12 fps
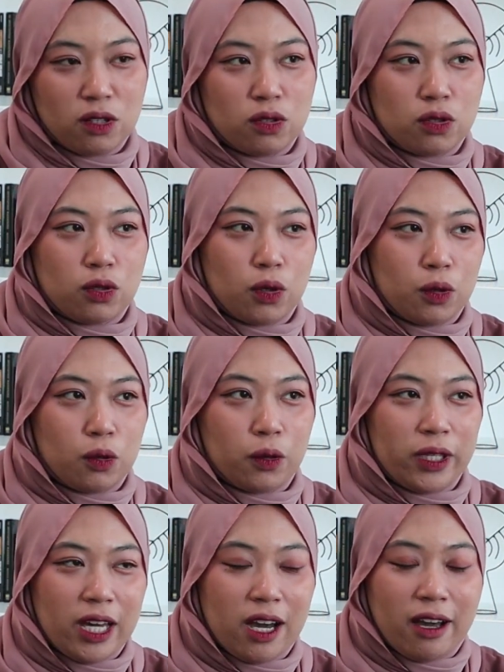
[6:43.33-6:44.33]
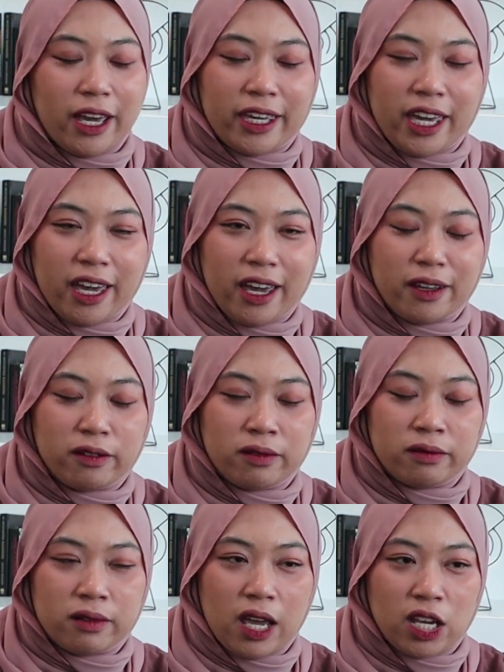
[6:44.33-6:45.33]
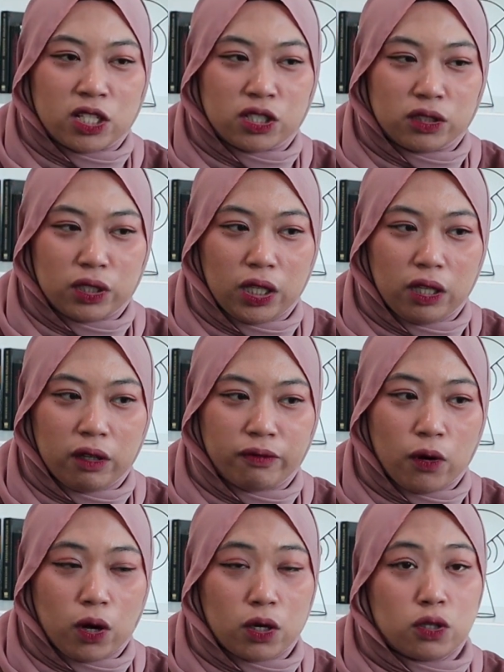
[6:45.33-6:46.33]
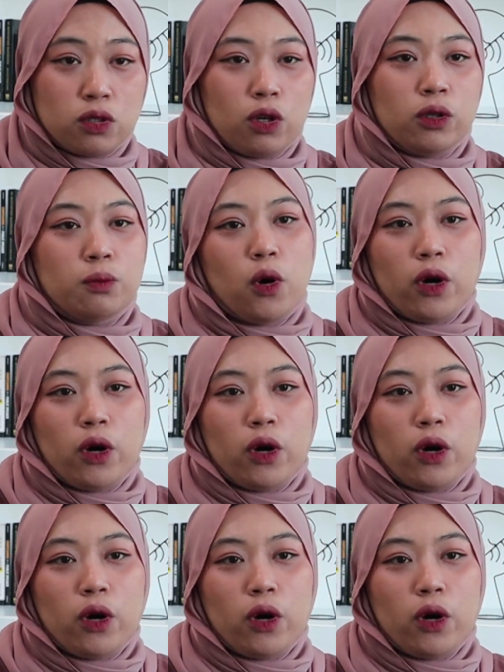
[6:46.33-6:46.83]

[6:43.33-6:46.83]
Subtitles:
So yeah, I can actually focus on